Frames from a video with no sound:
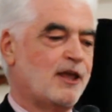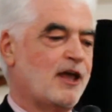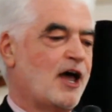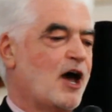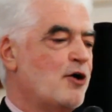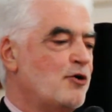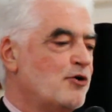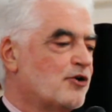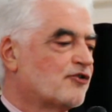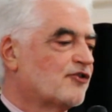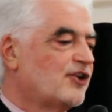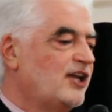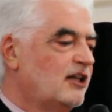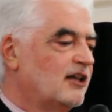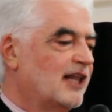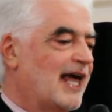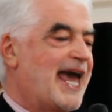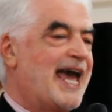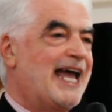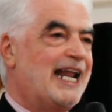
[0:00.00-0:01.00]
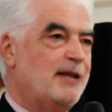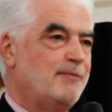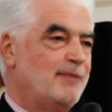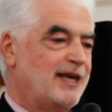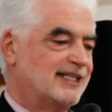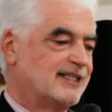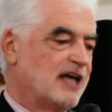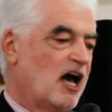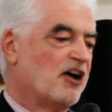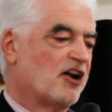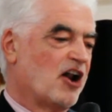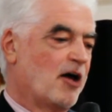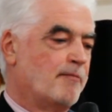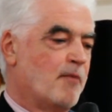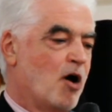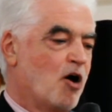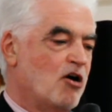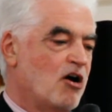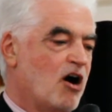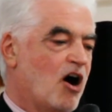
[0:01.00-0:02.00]
Our real enemies are
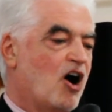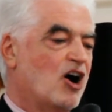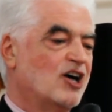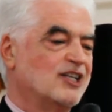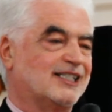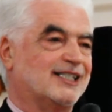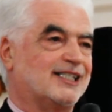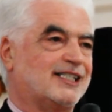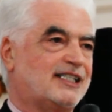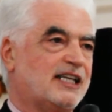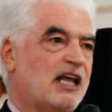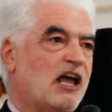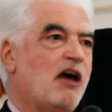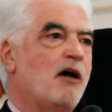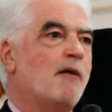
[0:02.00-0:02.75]
among us,